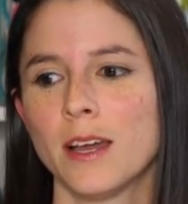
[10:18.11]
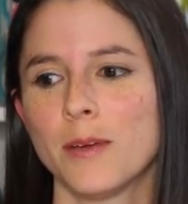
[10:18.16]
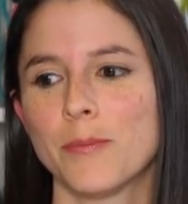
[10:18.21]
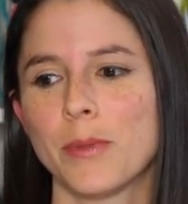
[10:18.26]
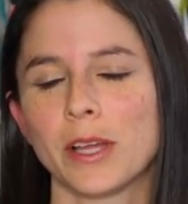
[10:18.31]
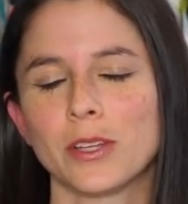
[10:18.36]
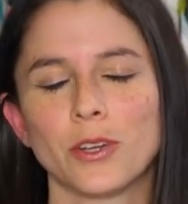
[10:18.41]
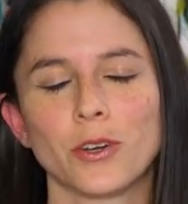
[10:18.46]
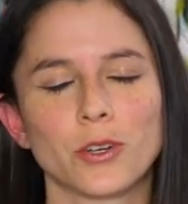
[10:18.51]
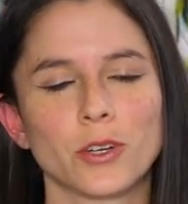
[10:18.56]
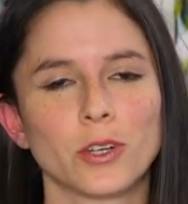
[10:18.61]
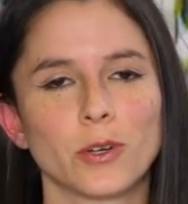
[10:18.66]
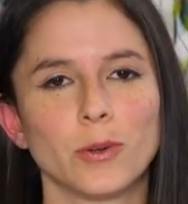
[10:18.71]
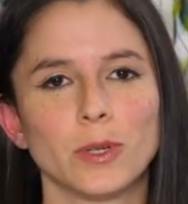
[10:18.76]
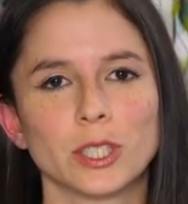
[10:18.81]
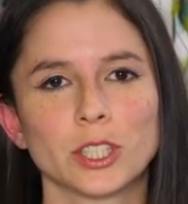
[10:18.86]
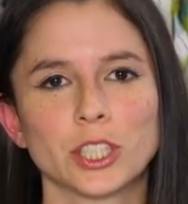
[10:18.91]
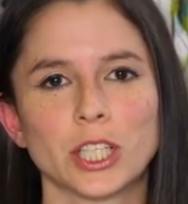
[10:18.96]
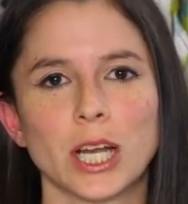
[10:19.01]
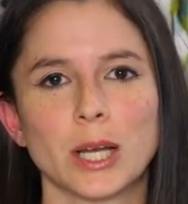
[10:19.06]
my local
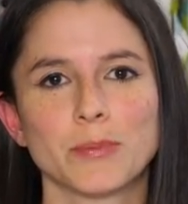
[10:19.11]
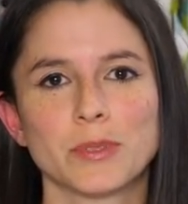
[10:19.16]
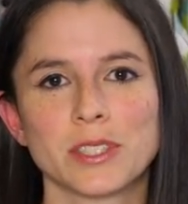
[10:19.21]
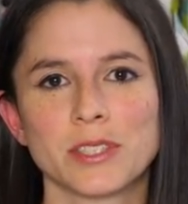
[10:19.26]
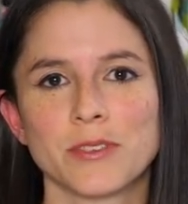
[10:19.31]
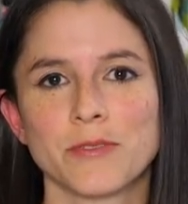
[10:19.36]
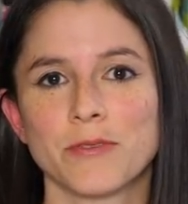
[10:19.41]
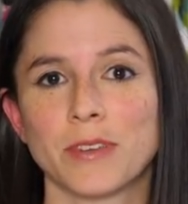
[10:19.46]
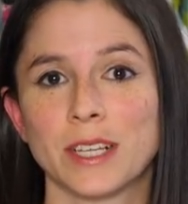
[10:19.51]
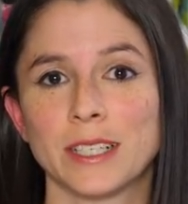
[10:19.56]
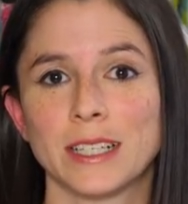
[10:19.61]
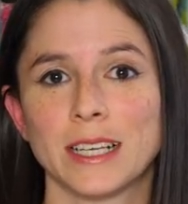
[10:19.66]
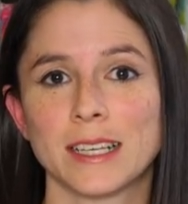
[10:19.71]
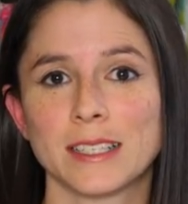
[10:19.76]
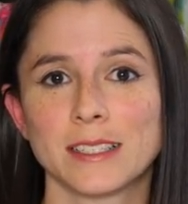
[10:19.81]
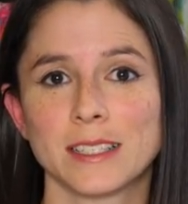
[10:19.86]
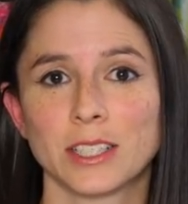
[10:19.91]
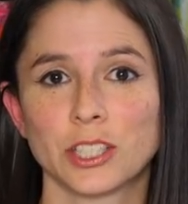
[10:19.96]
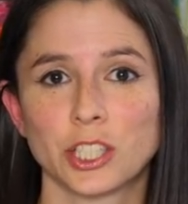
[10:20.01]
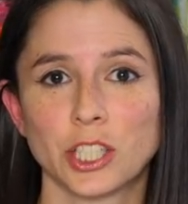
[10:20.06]
quilt shop does a
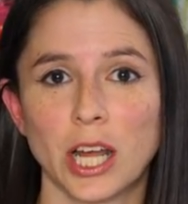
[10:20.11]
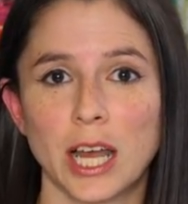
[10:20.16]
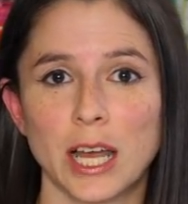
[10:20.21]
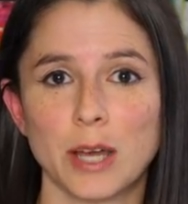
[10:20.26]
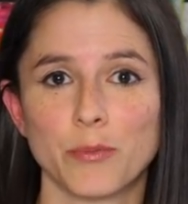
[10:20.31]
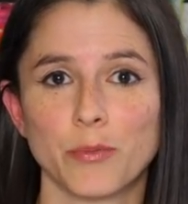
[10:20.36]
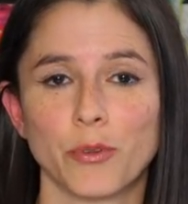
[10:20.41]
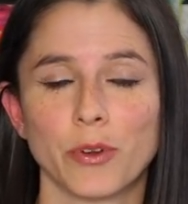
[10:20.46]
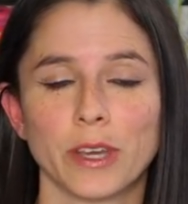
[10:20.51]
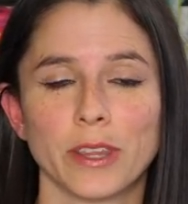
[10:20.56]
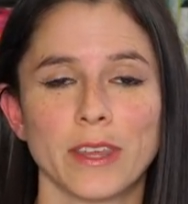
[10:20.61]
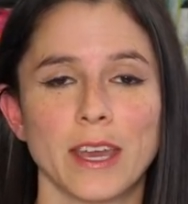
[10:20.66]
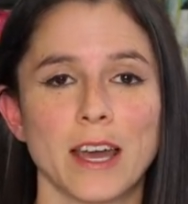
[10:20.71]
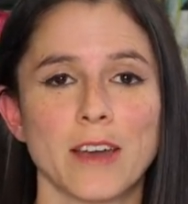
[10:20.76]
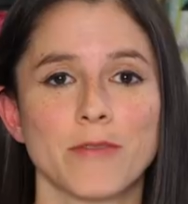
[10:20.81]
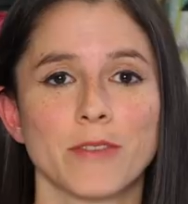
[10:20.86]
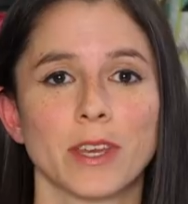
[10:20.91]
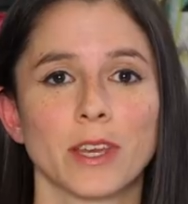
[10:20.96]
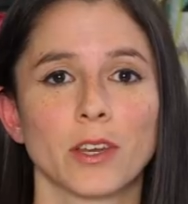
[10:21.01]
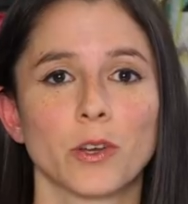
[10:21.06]
fantastic job with
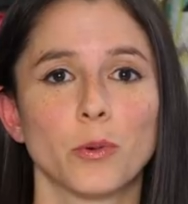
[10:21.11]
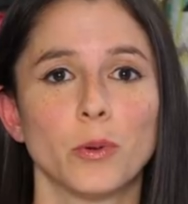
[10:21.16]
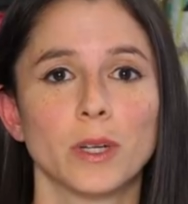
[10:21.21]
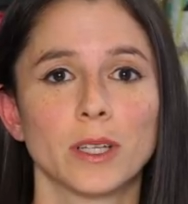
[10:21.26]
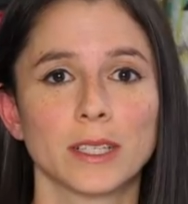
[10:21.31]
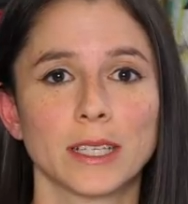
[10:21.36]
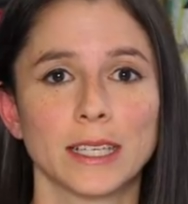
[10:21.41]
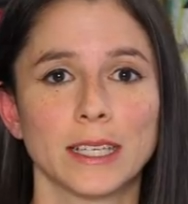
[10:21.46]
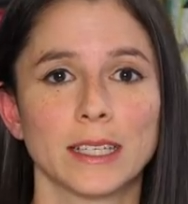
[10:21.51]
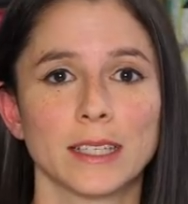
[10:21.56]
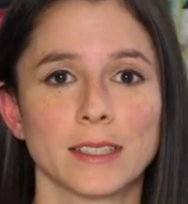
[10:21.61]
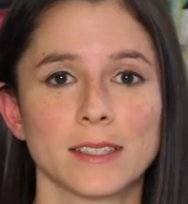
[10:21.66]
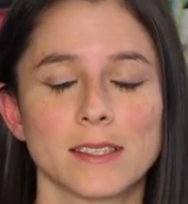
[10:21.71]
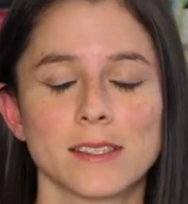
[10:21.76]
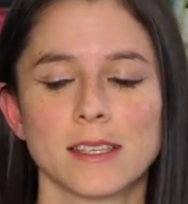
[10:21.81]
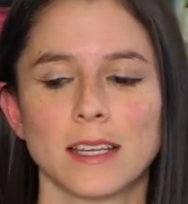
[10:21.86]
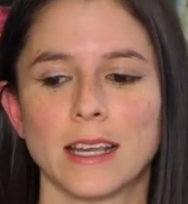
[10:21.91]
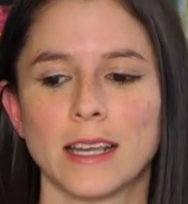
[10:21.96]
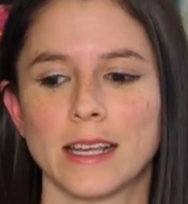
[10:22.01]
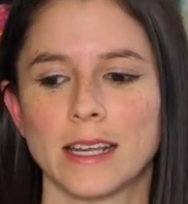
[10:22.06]
having quilt
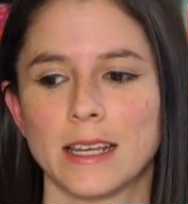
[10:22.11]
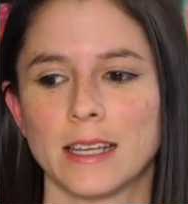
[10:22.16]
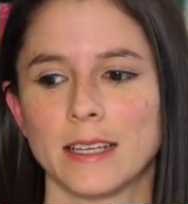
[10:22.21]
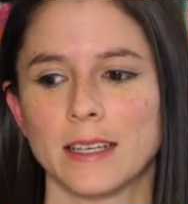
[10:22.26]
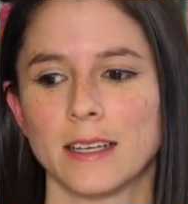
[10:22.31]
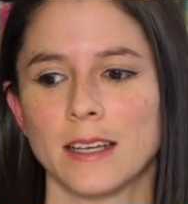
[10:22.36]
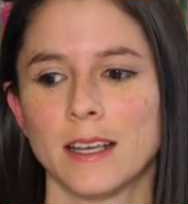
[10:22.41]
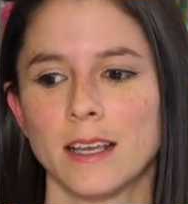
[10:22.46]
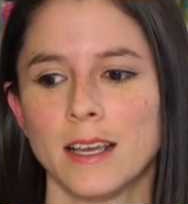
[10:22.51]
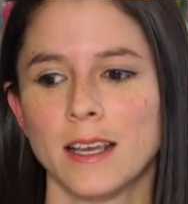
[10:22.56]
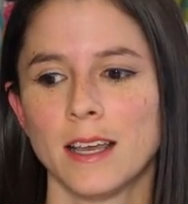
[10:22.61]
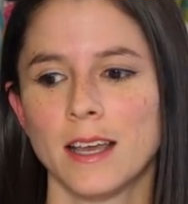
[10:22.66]
kits and